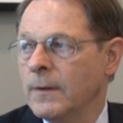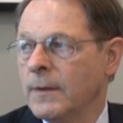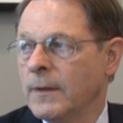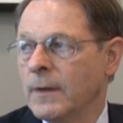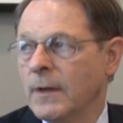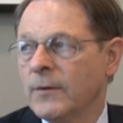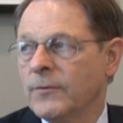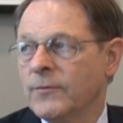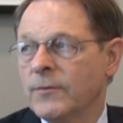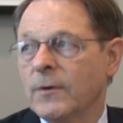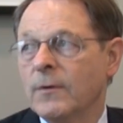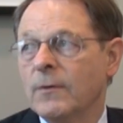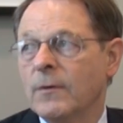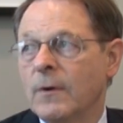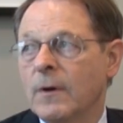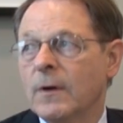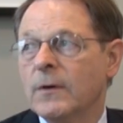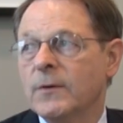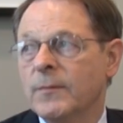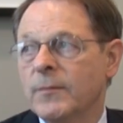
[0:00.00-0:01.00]
Yeah, so
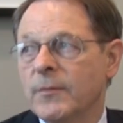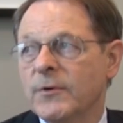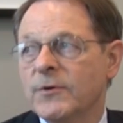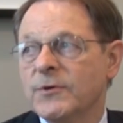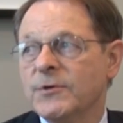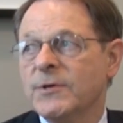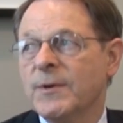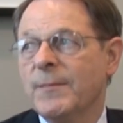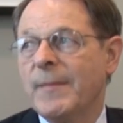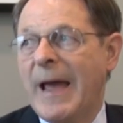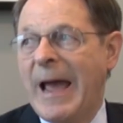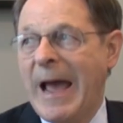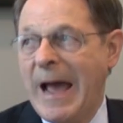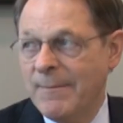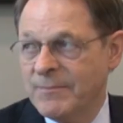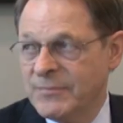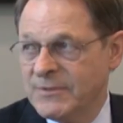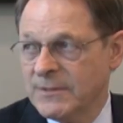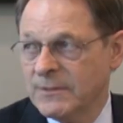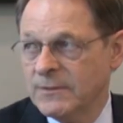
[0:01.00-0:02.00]
entrepreneurship
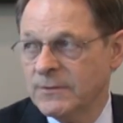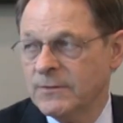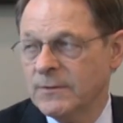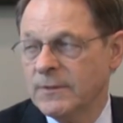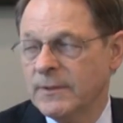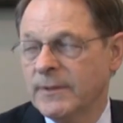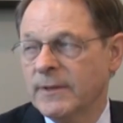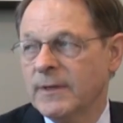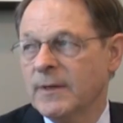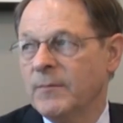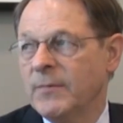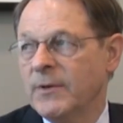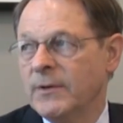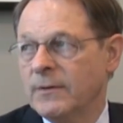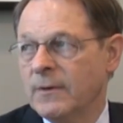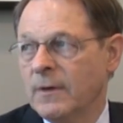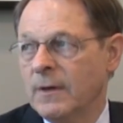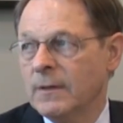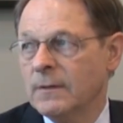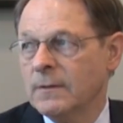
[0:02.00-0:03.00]
absolutely can be
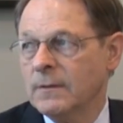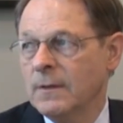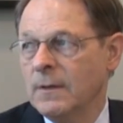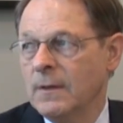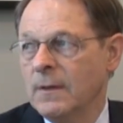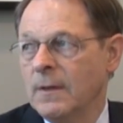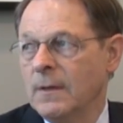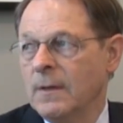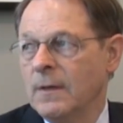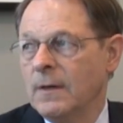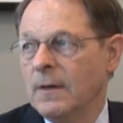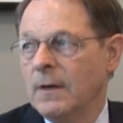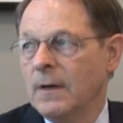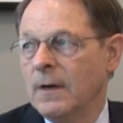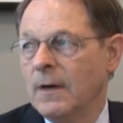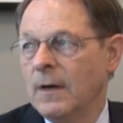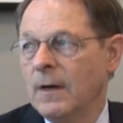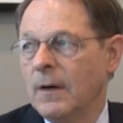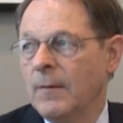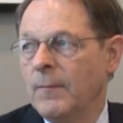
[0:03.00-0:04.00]
taught.
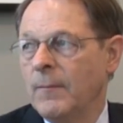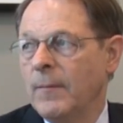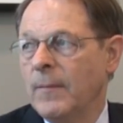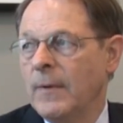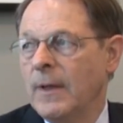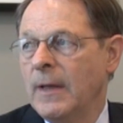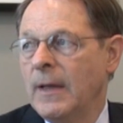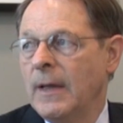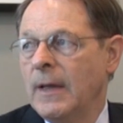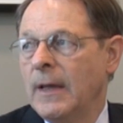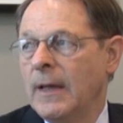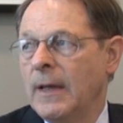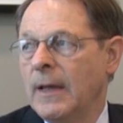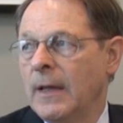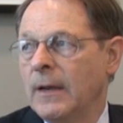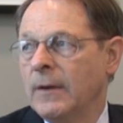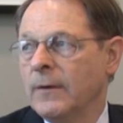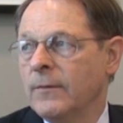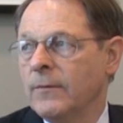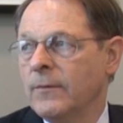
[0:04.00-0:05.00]
And
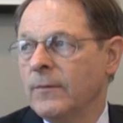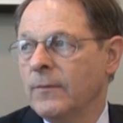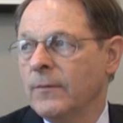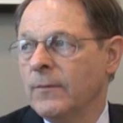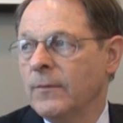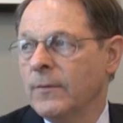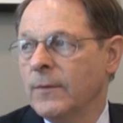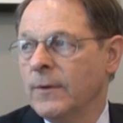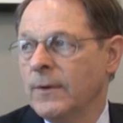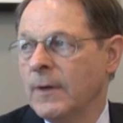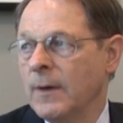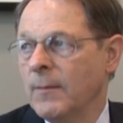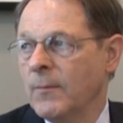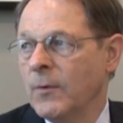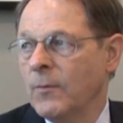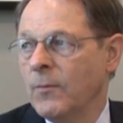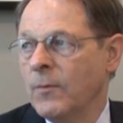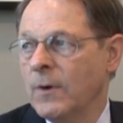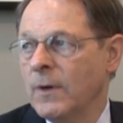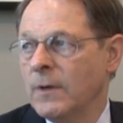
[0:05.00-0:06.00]
the
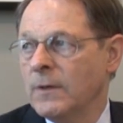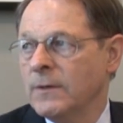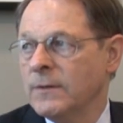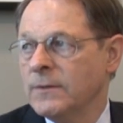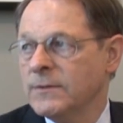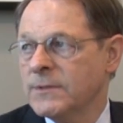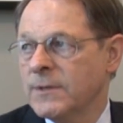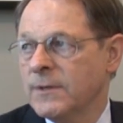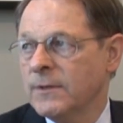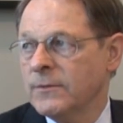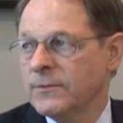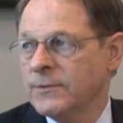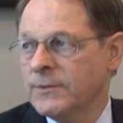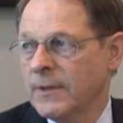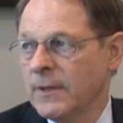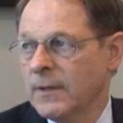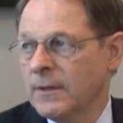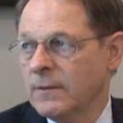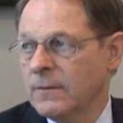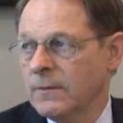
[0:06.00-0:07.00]
number one skill
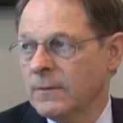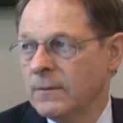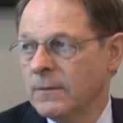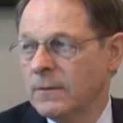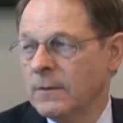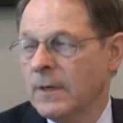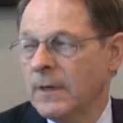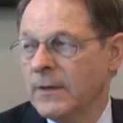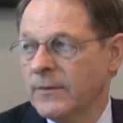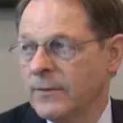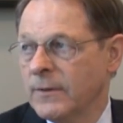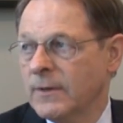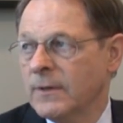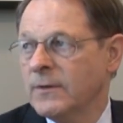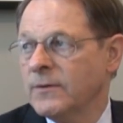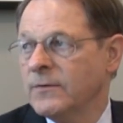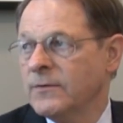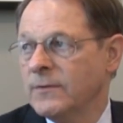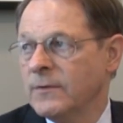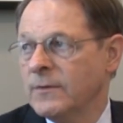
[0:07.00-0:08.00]
set, or I
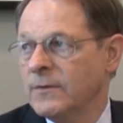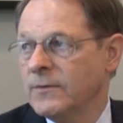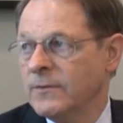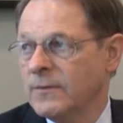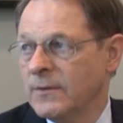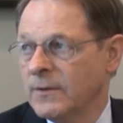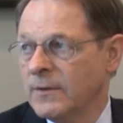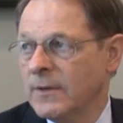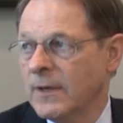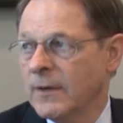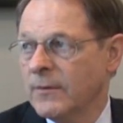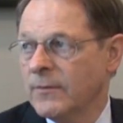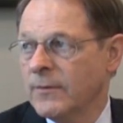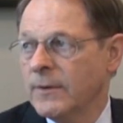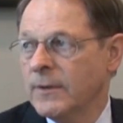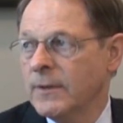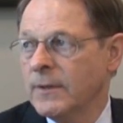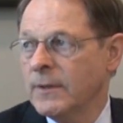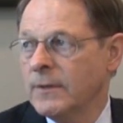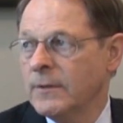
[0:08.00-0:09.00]
think, is
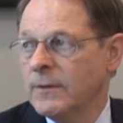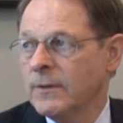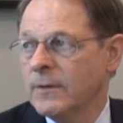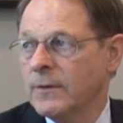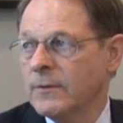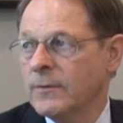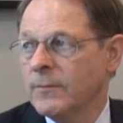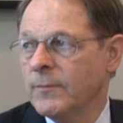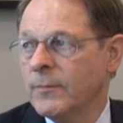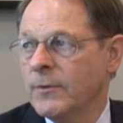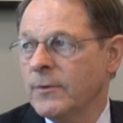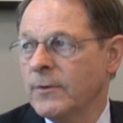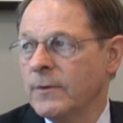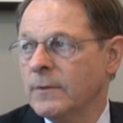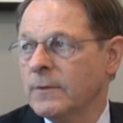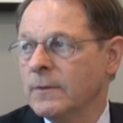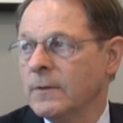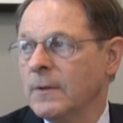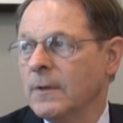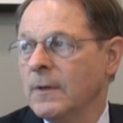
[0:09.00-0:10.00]
integrity in the
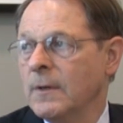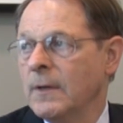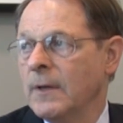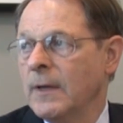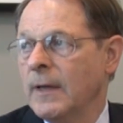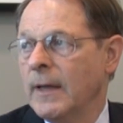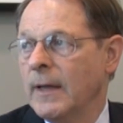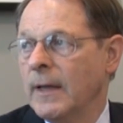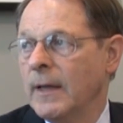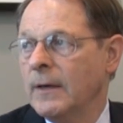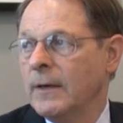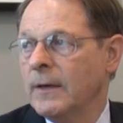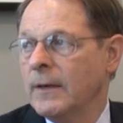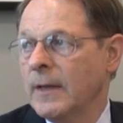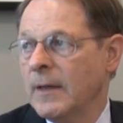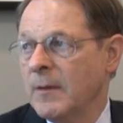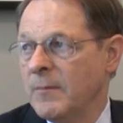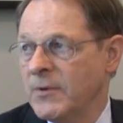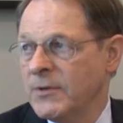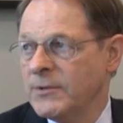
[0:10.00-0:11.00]
entrepreneur and
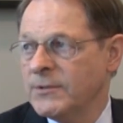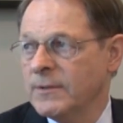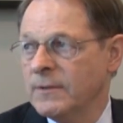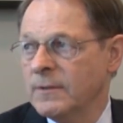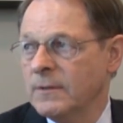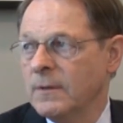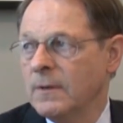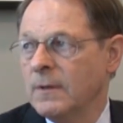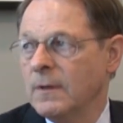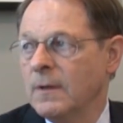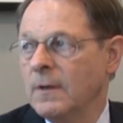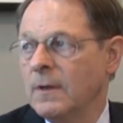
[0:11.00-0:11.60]
ambition.